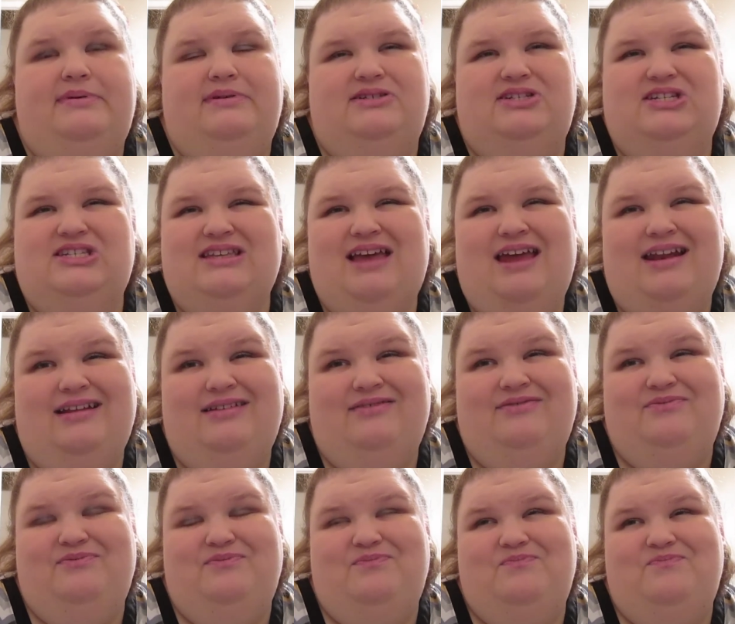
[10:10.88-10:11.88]
just kind
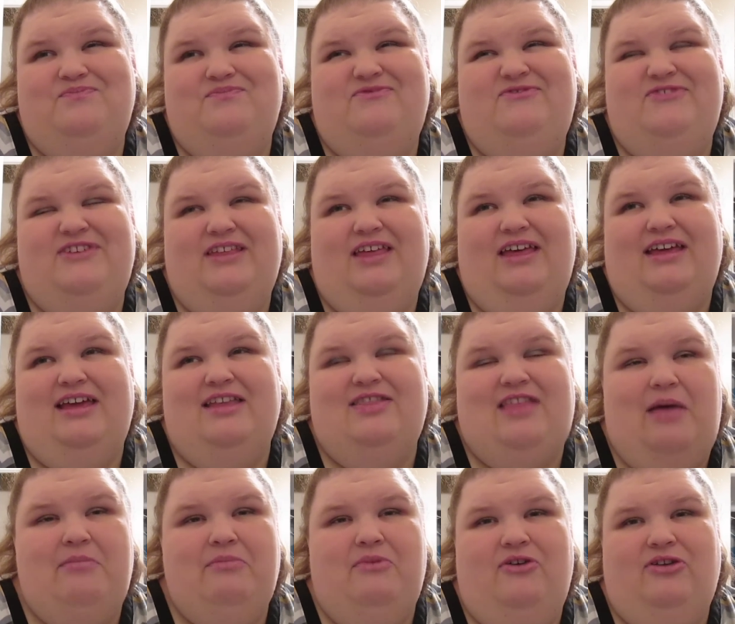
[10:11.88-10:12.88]
of feel like in
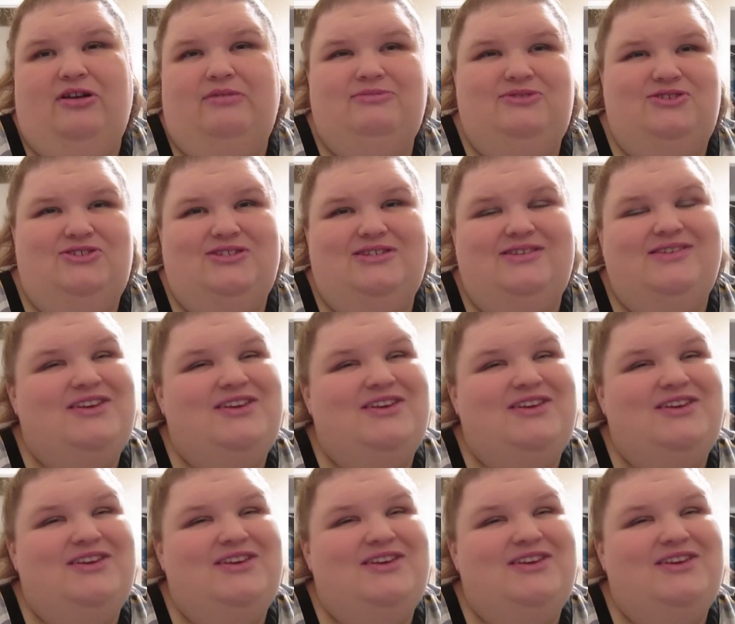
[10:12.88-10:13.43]
that mode I'm just